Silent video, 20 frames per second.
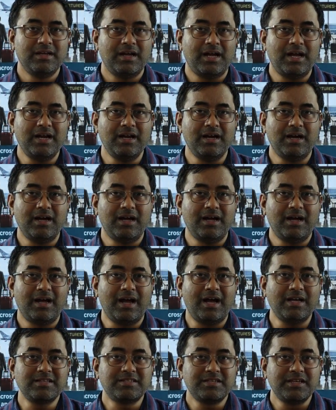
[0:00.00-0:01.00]
and
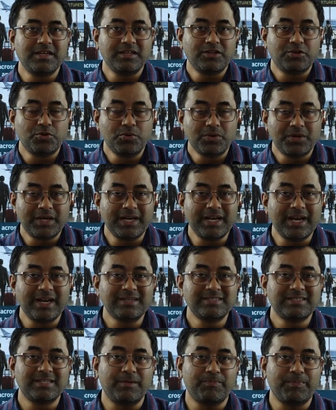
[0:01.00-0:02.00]
asking to
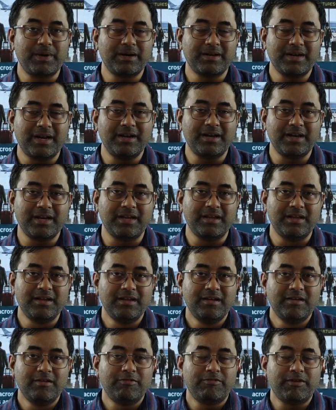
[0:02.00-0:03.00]
create separate country
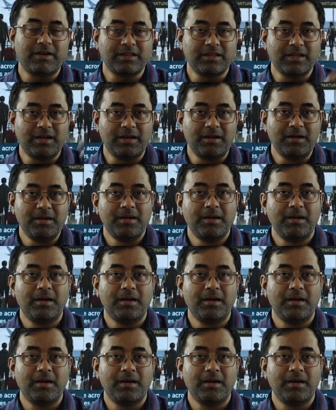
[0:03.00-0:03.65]
for the